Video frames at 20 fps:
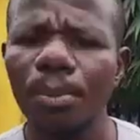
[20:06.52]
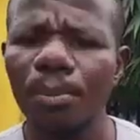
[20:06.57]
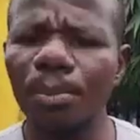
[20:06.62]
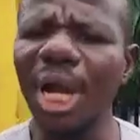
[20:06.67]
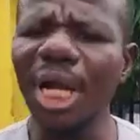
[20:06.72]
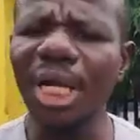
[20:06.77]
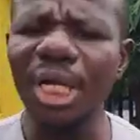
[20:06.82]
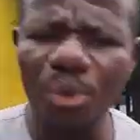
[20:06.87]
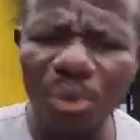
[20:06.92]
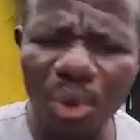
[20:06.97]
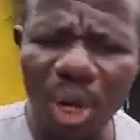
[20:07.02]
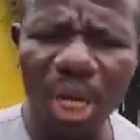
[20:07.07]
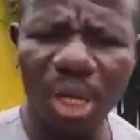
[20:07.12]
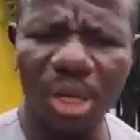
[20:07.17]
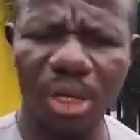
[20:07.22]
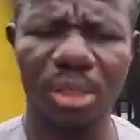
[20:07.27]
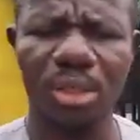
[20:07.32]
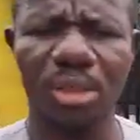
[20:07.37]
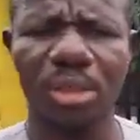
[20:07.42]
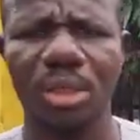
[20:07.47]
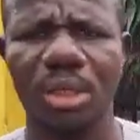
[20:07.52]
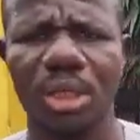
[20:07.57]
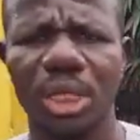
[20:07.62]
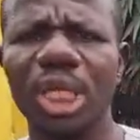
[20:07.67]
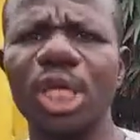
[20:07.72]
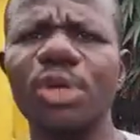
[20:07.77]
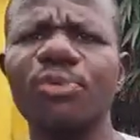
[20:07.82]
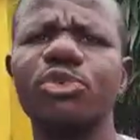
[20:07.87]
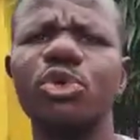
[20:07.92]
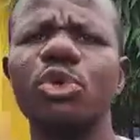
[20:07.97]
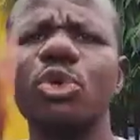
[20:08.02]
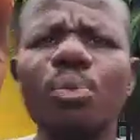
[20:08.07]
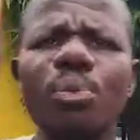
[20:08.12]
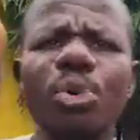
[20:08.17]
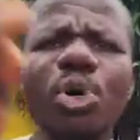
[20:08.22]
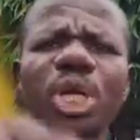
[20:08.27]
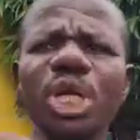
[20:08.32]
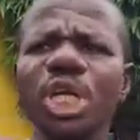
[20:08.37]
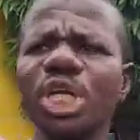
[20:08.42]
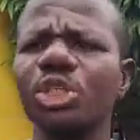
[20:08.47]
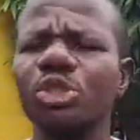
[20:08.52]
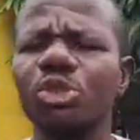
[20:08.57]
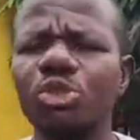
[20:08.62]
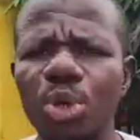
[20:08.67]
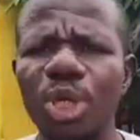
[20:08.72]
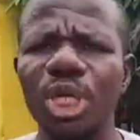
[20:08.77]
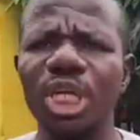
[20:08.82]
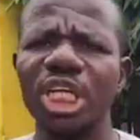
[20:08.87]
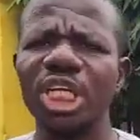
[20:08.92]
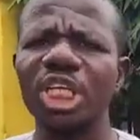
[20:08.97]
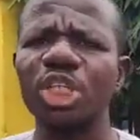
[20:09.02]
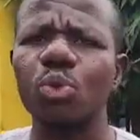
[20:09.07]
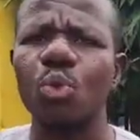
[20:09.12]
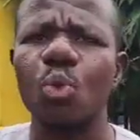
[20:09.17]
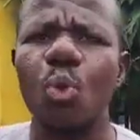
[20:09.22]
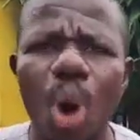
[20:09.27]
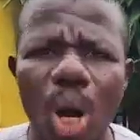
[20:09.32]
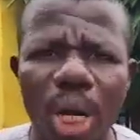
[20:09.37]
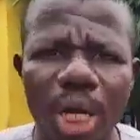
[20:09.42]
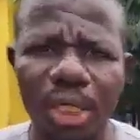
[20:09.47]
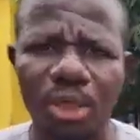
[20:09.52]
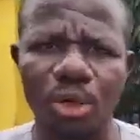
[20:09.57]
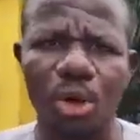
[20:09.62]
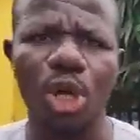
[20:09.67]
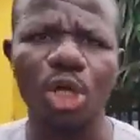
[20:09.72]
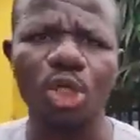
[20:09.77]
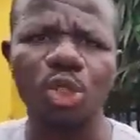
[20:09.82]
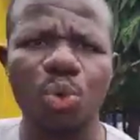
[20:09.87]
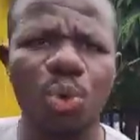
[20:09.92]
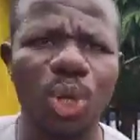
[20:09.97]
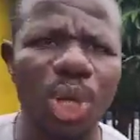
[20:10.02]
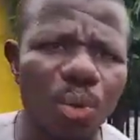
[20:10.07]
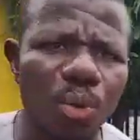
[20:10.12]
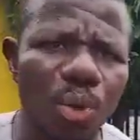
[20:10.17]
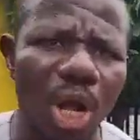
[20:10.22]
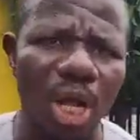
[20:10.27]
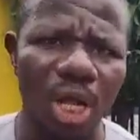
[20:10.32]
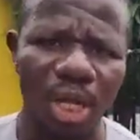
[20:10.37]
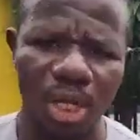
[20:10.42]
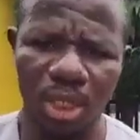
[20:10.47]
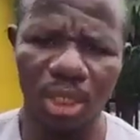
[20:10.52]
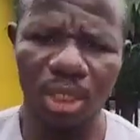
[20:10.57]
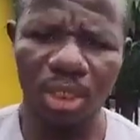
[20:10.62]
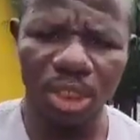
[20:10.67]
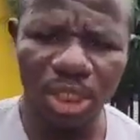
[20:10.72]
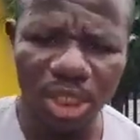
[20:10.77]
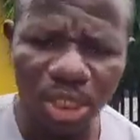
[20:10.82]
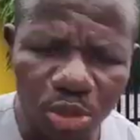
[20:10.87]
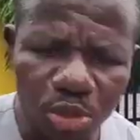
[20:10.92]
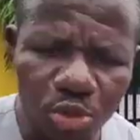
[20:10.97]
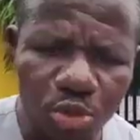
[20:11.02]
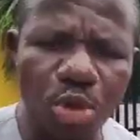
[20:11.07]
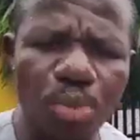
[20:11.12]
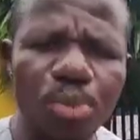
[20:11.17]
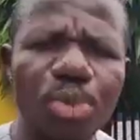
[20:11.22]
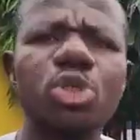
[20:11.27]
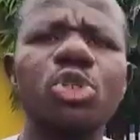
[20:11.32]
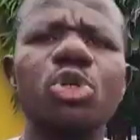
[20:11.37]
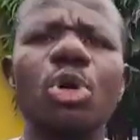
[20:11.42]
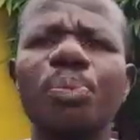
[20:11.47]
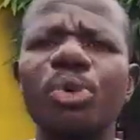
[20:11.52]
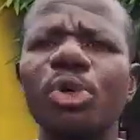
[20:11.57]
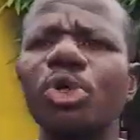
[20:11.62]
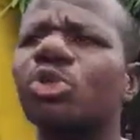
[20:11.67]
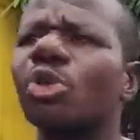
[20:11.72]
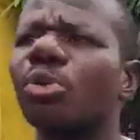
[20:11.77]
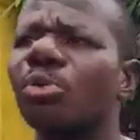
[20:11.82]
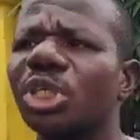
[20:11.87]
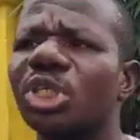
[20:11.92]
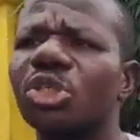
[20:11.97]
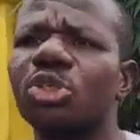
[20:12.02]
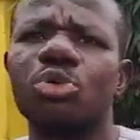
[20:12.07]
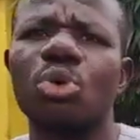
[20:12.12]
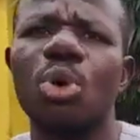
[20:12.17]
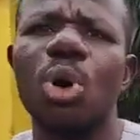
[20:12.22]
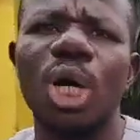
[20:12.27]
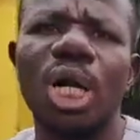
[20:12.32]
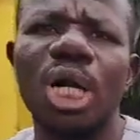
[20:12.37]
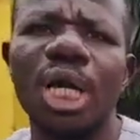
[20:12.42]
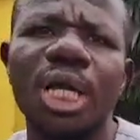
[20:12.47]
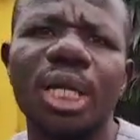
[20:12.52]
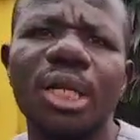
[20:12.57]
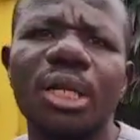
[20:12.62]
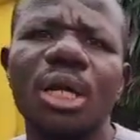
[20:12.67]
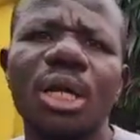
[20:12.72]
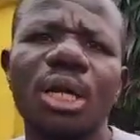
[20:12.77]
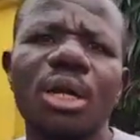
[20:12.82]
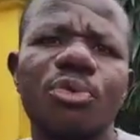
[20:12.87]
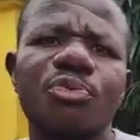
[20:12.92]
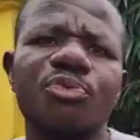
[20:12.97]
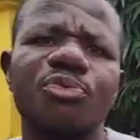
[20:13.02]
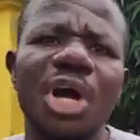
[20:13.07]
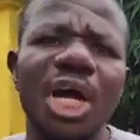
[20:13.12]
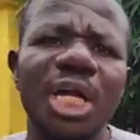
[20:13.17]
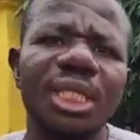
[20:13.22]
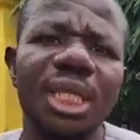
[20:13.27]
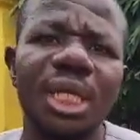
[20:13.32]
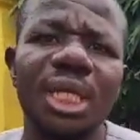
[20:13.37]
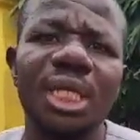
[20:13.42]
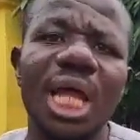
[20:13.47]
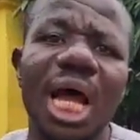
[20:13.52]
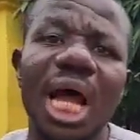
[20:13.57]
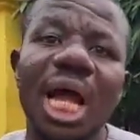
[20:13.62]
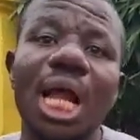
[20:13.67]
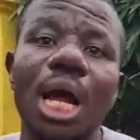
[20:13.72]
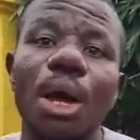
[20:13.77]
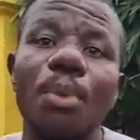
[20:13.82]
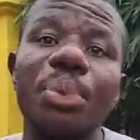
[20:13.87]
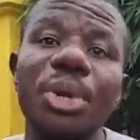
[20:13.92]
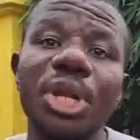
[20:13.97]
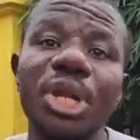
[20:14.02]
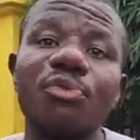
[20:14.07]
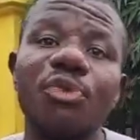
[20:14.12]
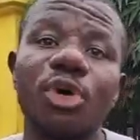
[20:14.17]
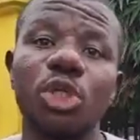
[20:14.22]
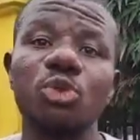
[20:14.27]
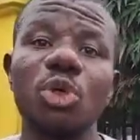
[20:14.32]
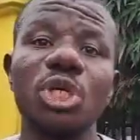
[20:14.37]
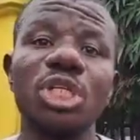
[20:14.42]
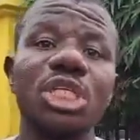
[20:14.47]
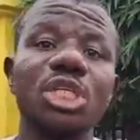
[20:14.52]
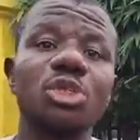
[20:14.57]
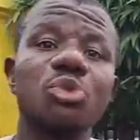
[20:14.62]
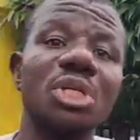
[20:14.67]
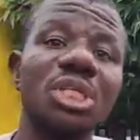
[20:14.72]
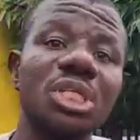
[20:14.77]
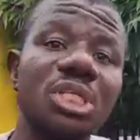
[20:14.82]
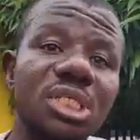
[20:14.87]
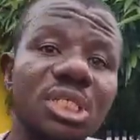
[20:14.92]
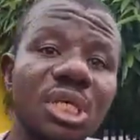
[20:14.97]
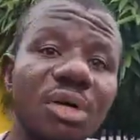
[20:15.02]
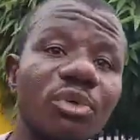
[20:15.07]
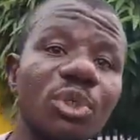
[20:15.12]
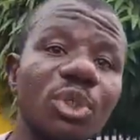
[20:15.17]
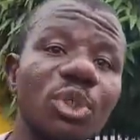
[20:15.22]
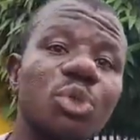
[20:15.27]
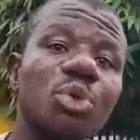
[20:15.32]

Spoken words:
By the way, if Tinubu is working or doing well, the Tinubu supposed to be struggling, fighting now, campaigning for 2027.